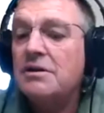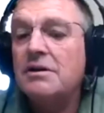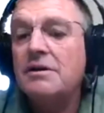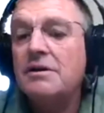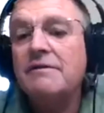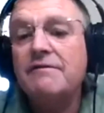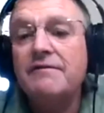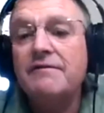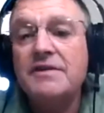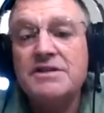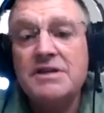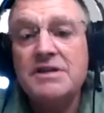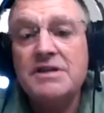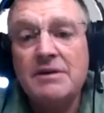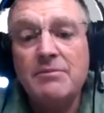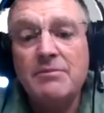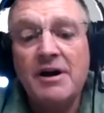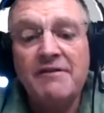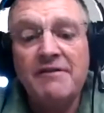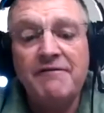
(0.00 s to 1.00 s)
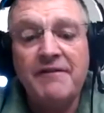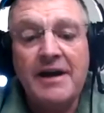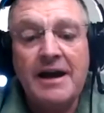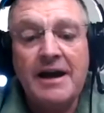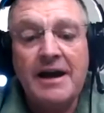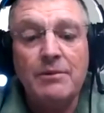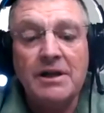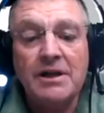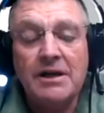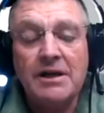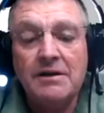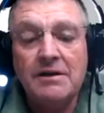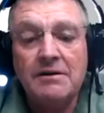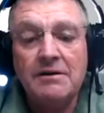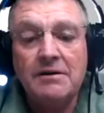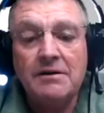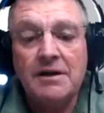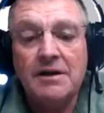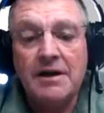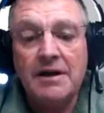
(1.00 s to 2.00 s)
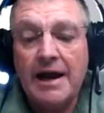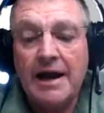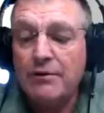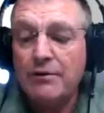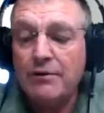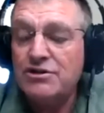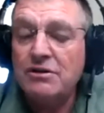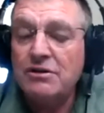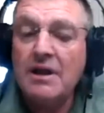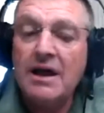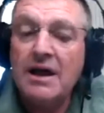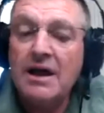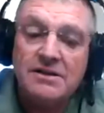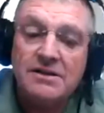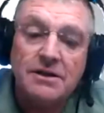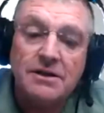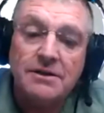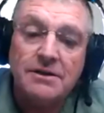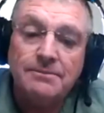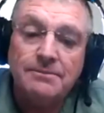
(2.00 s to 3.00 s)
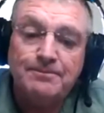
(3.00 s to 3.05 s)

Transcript: visiting my family in Anchorage, Alaska,